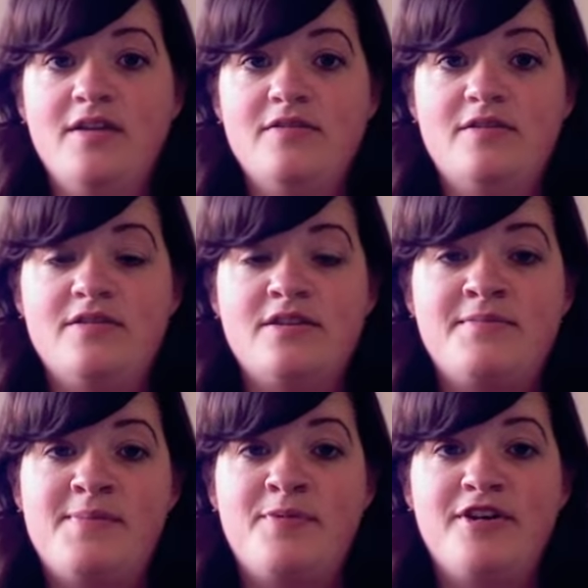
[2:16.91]
So it's going
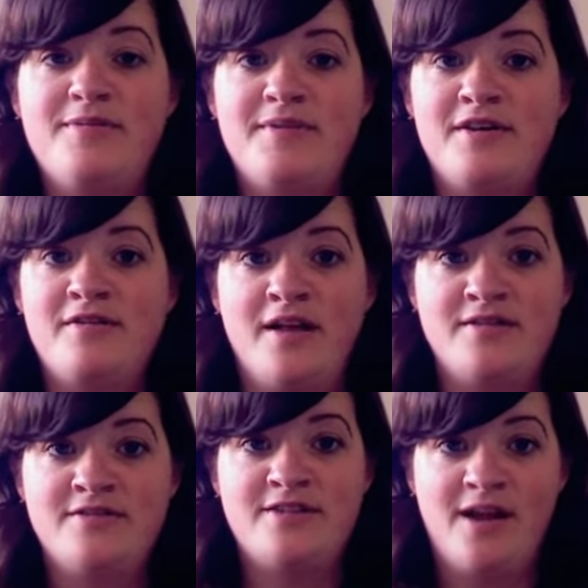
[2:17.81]
to be pretty much
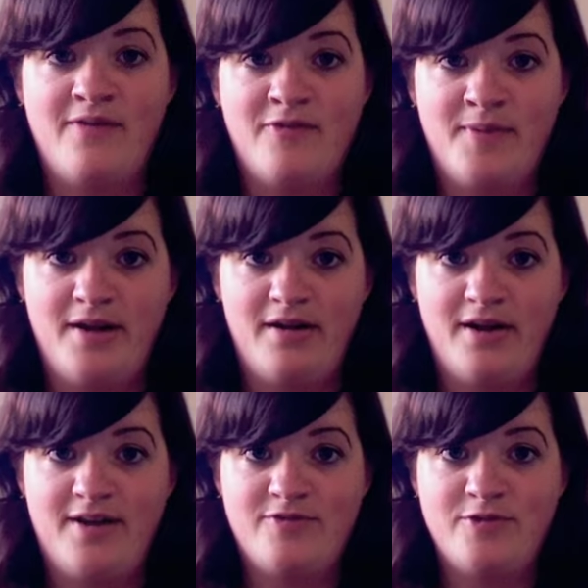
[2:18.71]
nonstop from here on
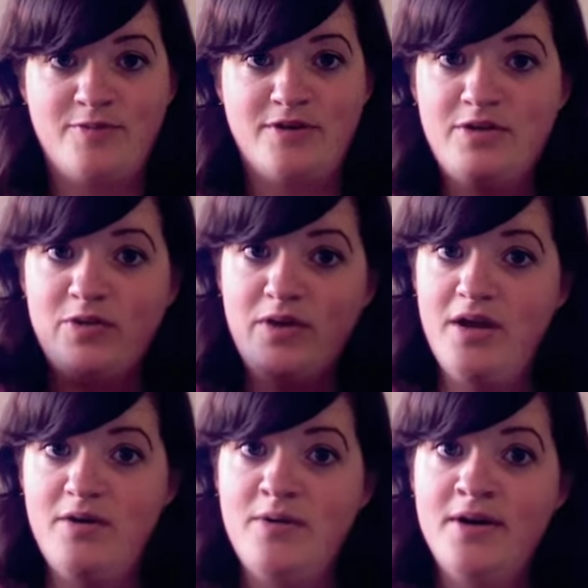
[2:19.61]
out to one, two, three,
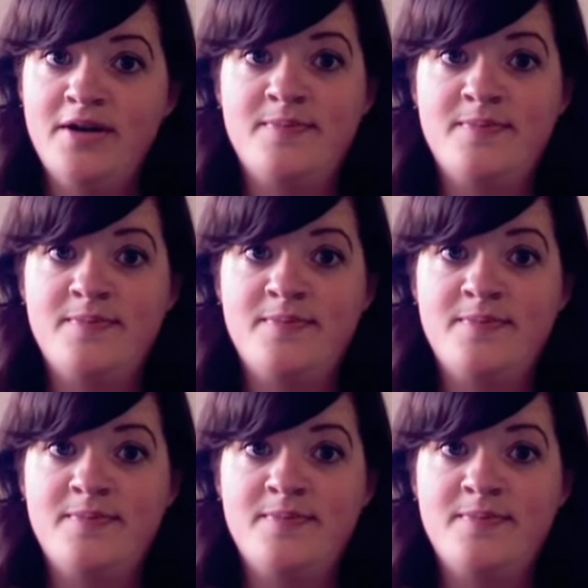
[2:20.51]
go!